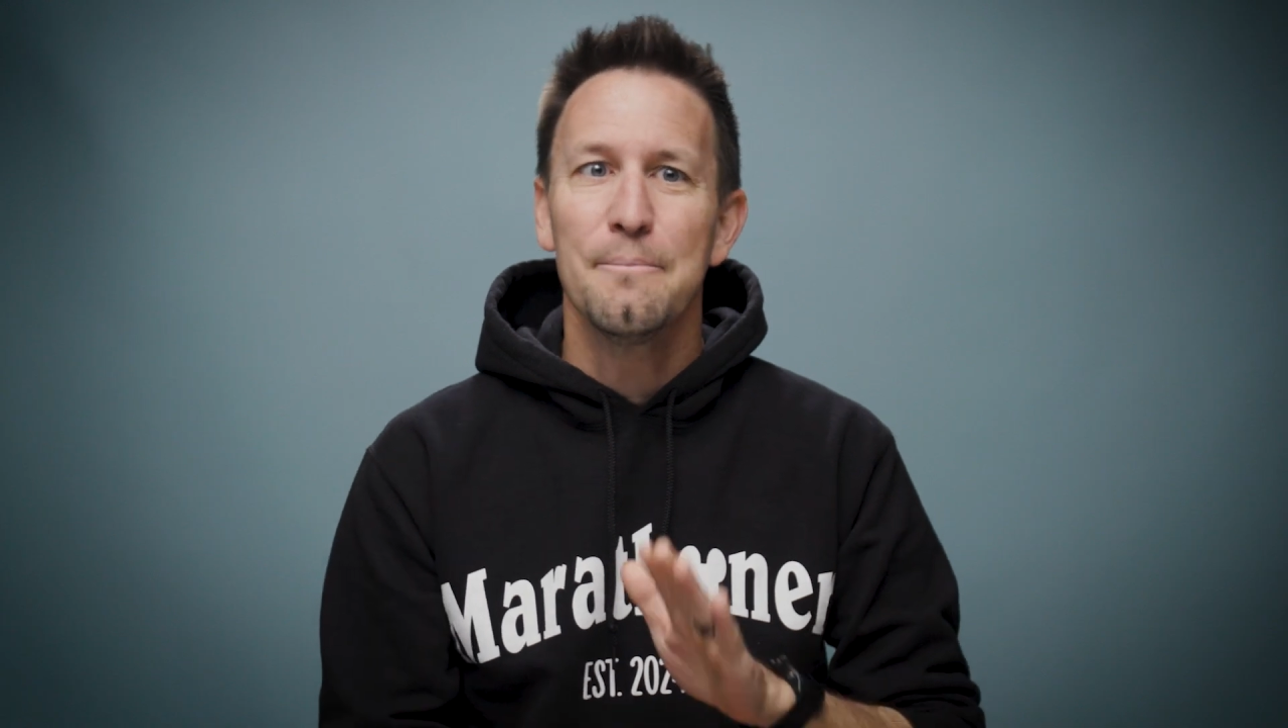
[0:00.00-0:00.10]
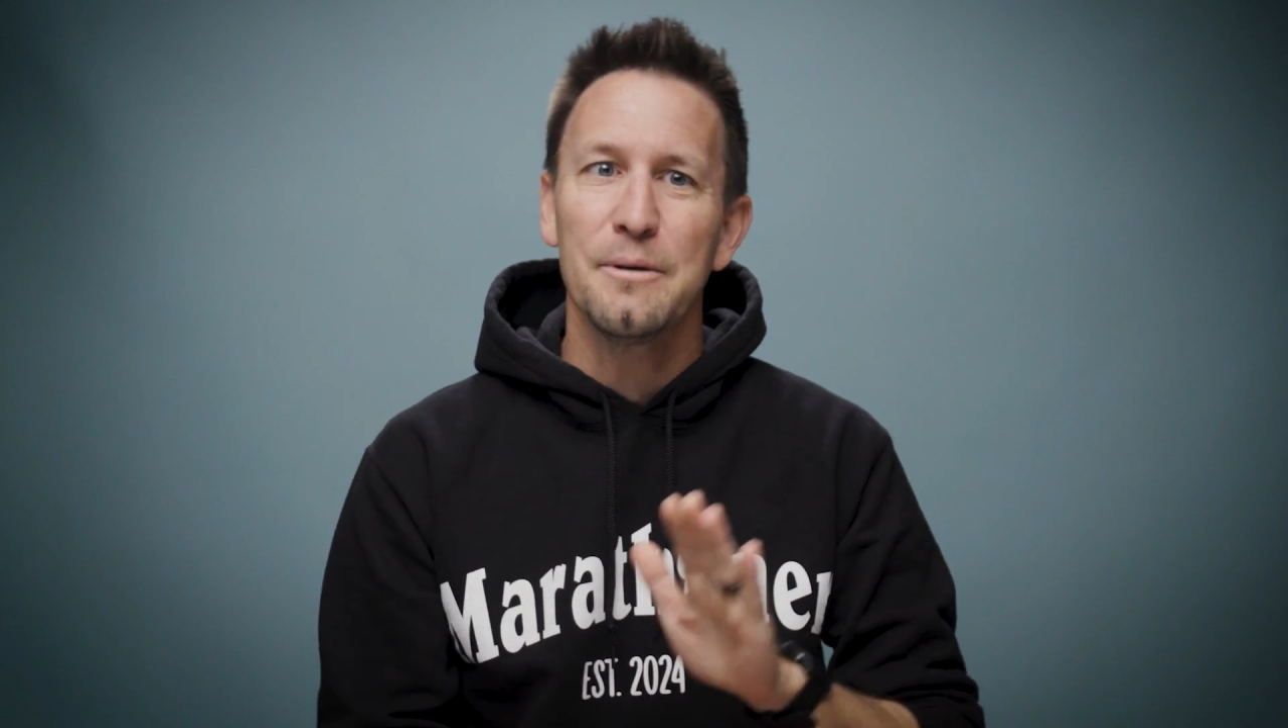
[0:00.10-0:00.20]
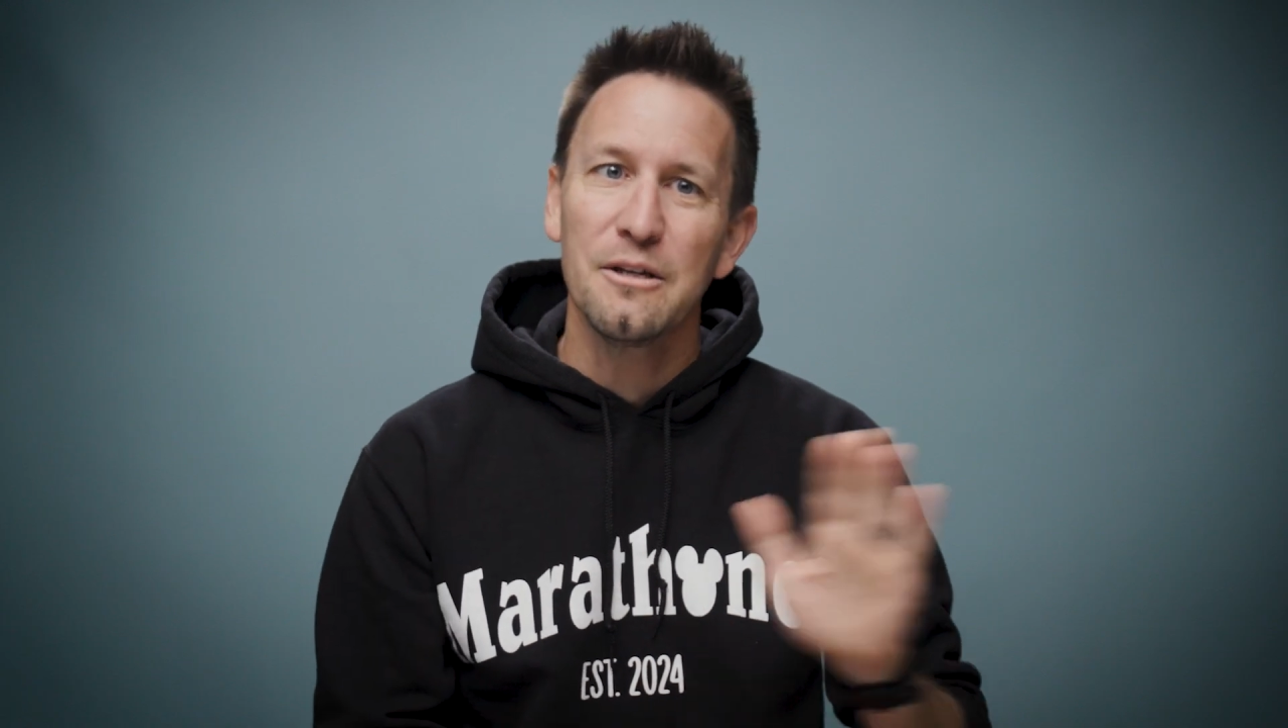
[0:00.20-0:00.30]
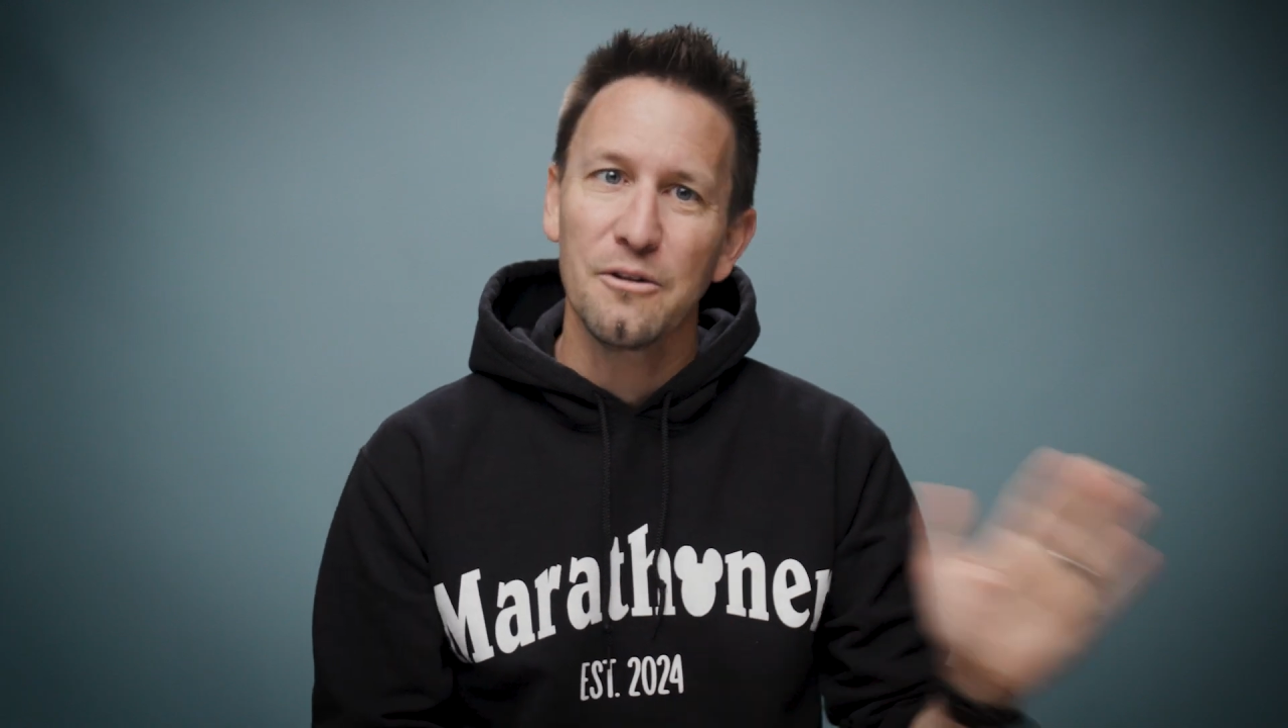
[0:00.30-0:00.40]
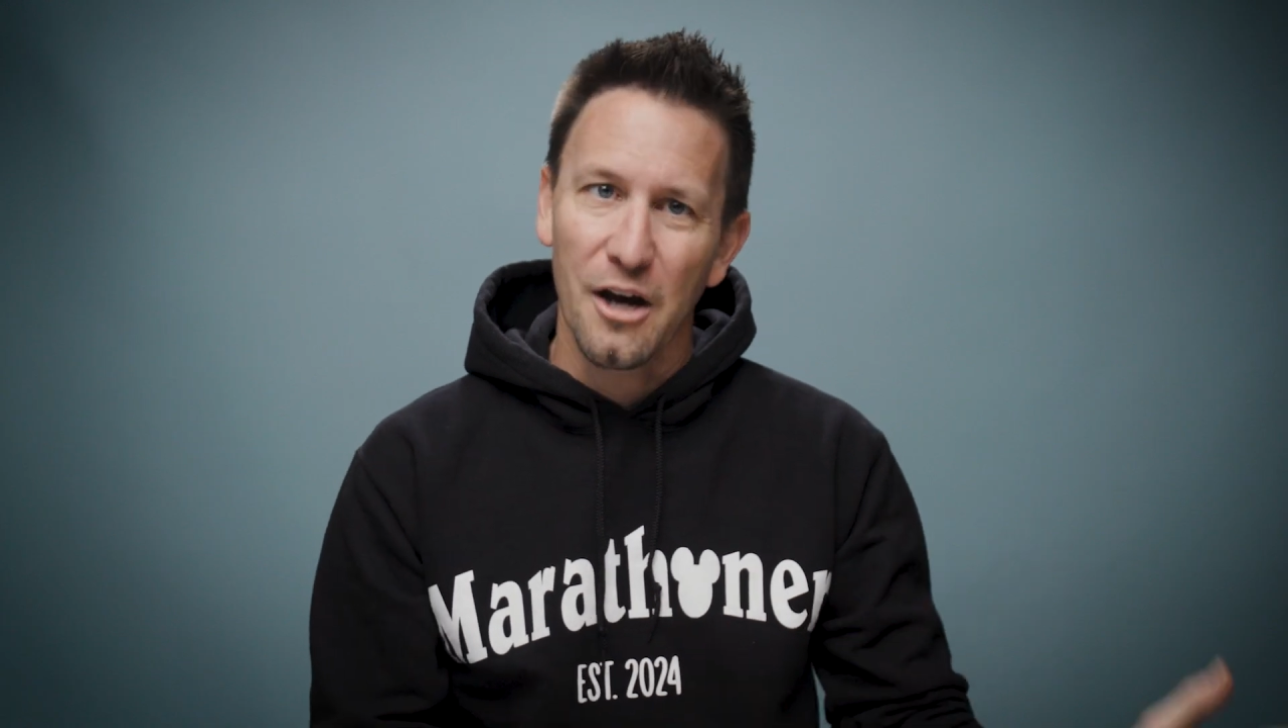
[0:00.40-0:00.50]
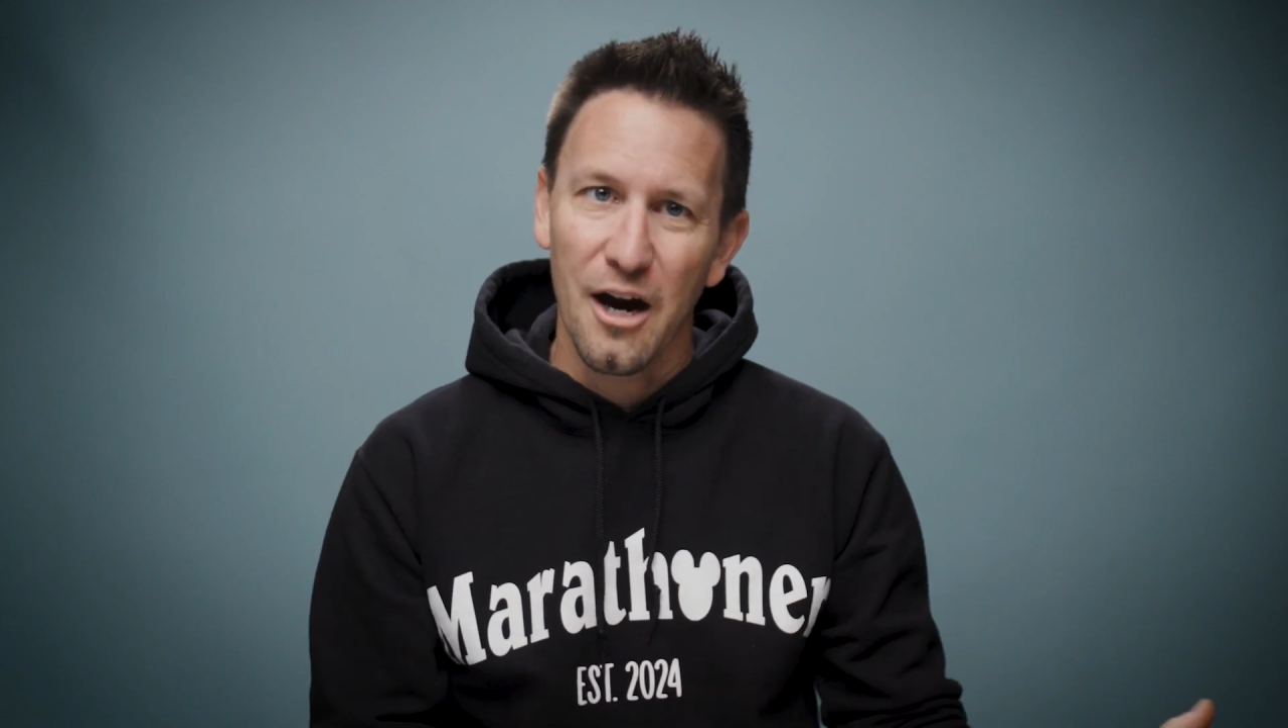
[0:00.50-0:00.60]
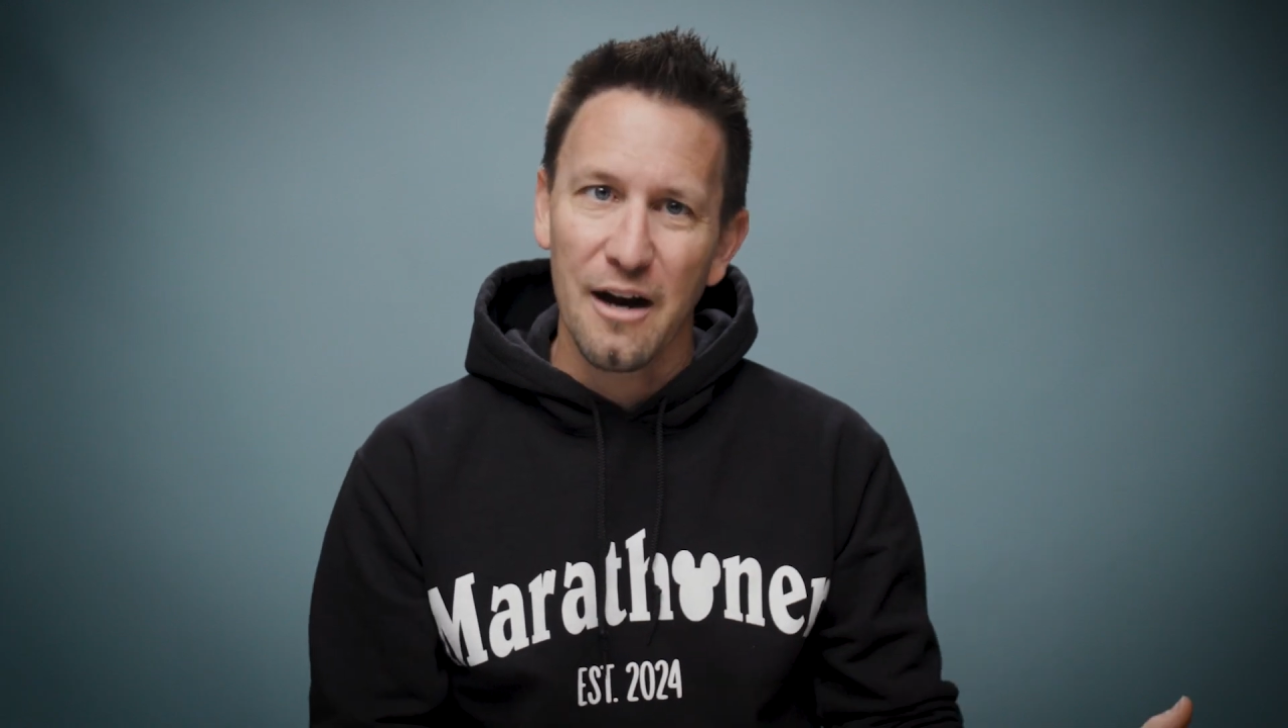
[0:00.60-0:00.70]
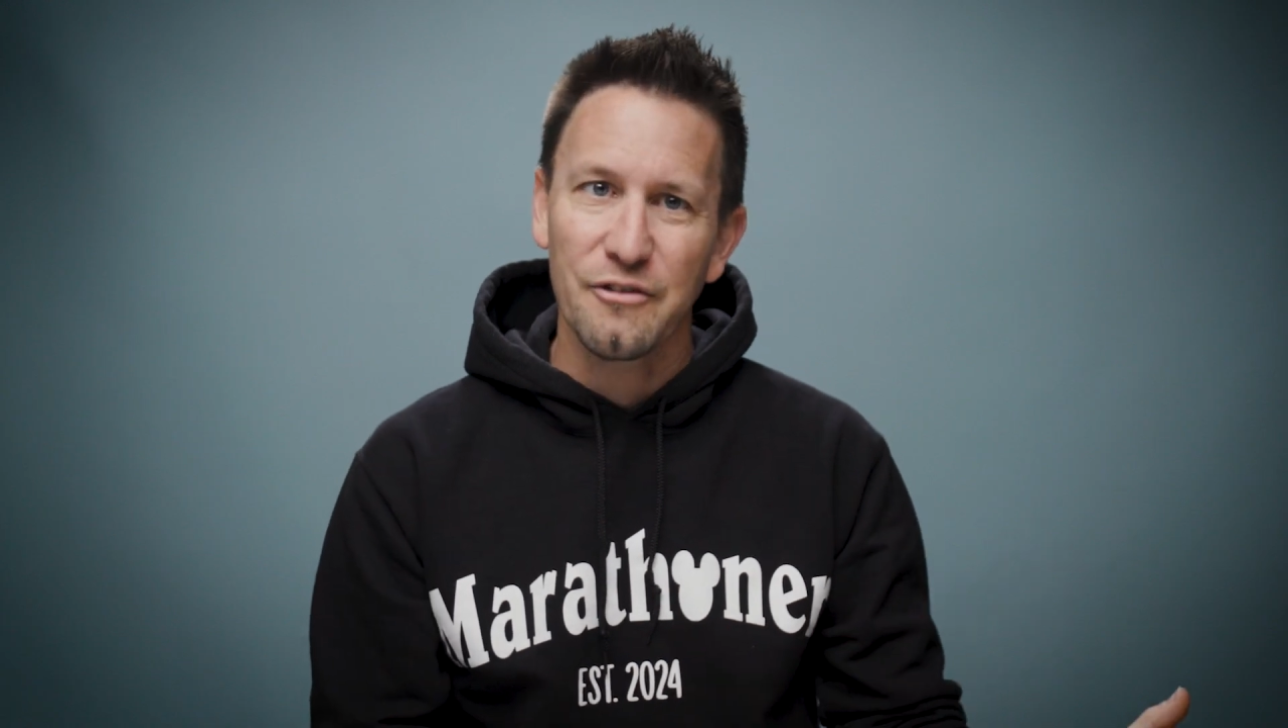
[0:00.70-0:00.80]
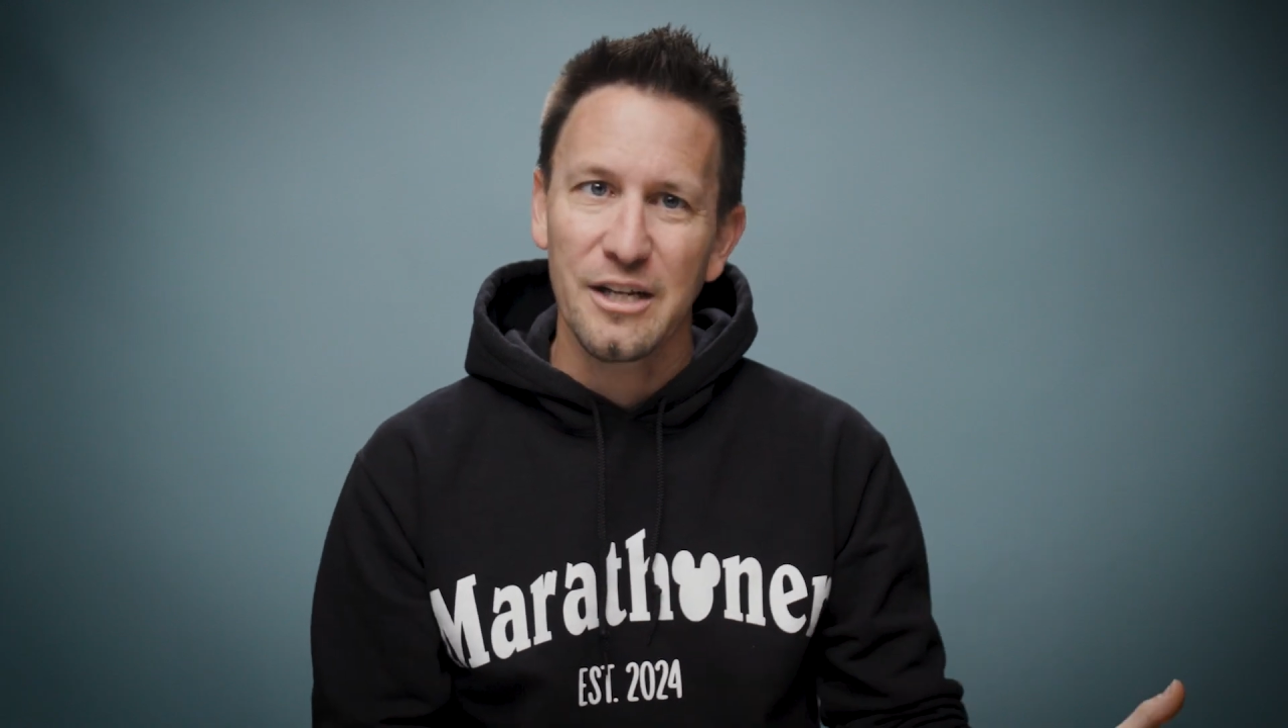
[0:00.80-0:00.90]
peeled off,